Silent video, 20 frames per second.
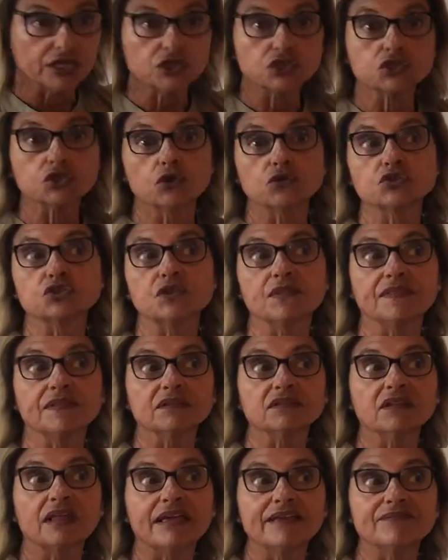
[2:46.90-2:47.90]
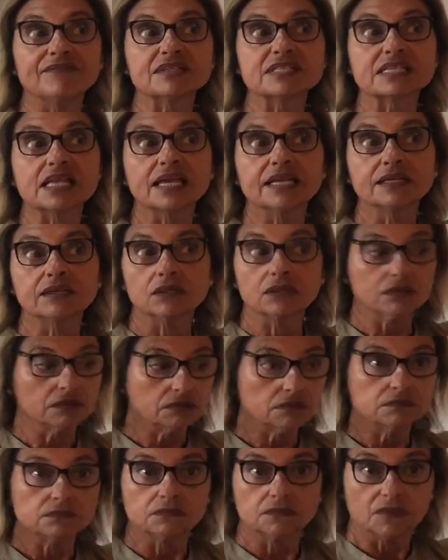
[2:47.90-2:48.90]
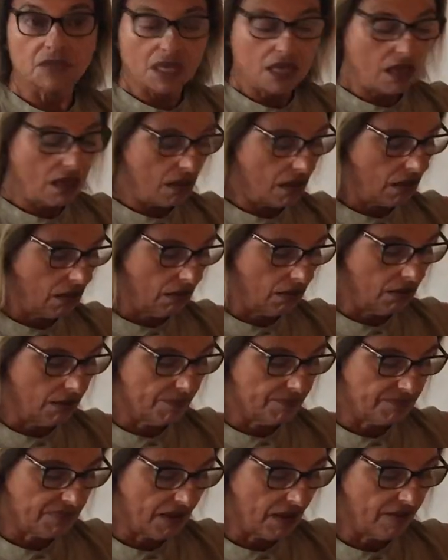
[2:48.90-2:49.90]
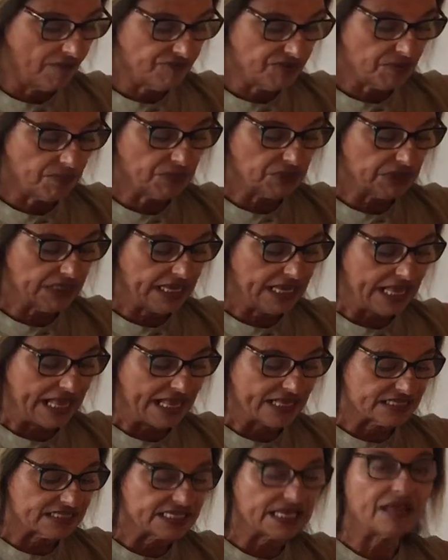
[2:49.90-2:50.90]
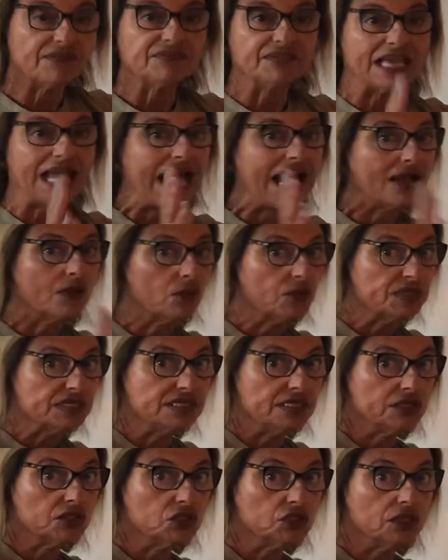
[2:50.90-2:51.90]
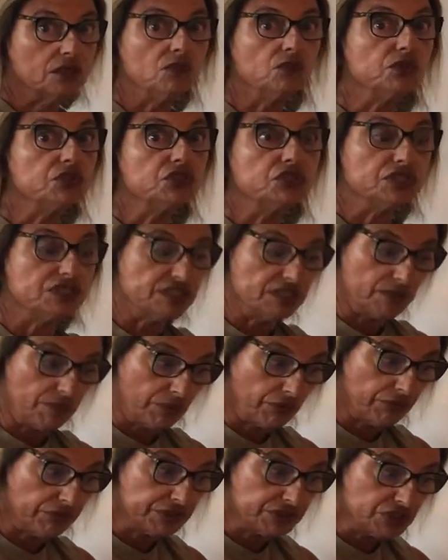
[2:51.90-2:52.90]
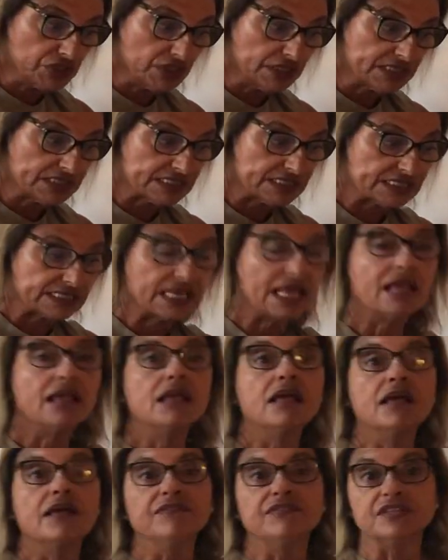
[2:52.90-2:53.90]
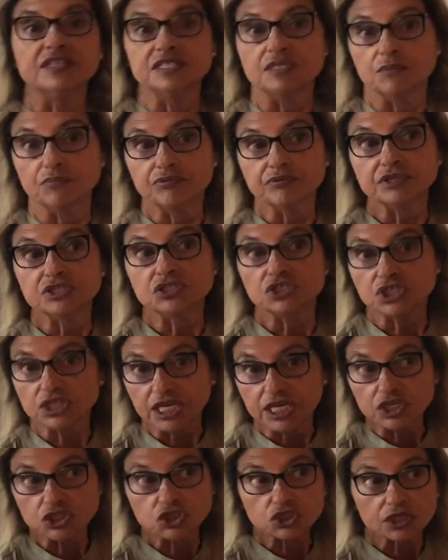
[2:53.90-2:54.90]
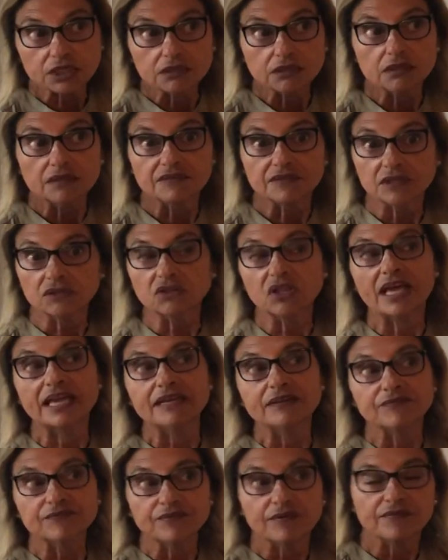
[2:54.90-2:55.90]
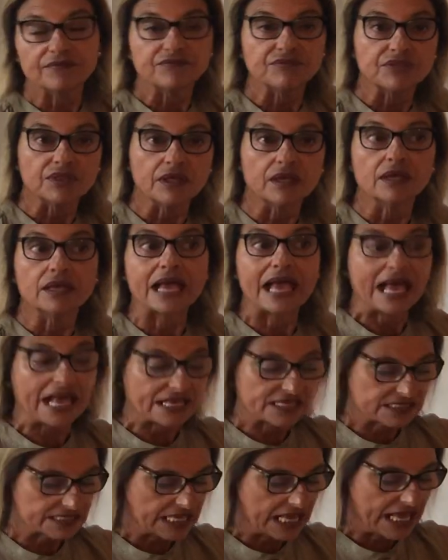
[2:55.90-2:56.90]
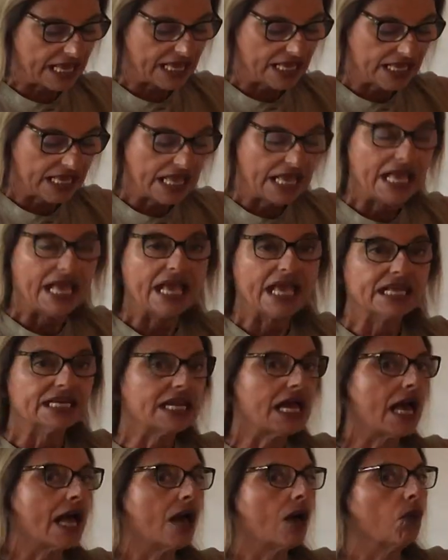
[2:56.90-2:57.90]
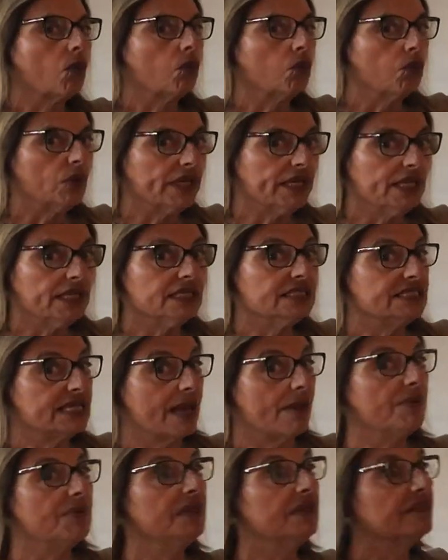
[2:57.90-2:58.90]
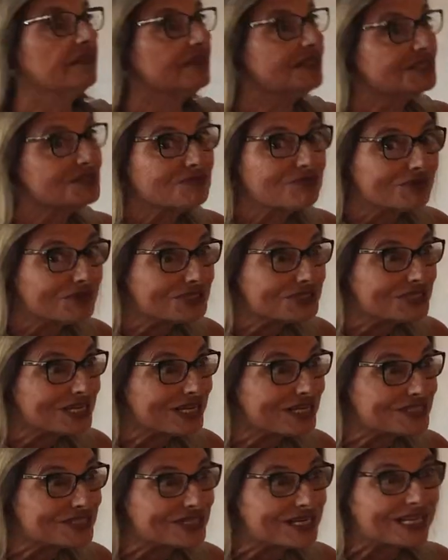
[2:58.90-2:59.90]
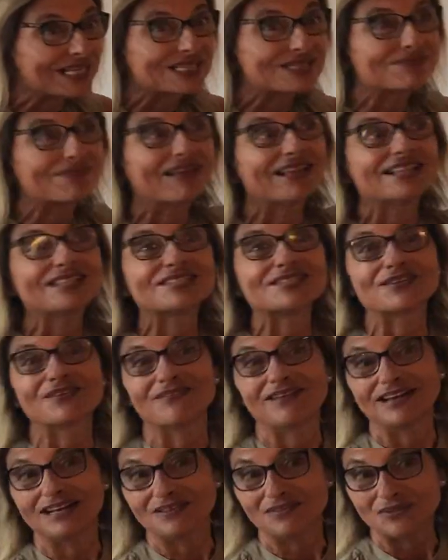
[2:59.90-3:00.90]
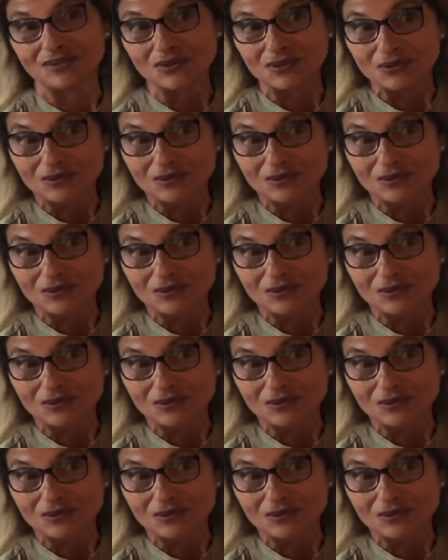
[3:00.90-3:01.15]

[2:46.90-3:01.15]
it shows you the life cycle of the plant asset, the acquisition, which is the purchase, the depreciation, the life of the asset, and how we debit the depreciation expense, credit the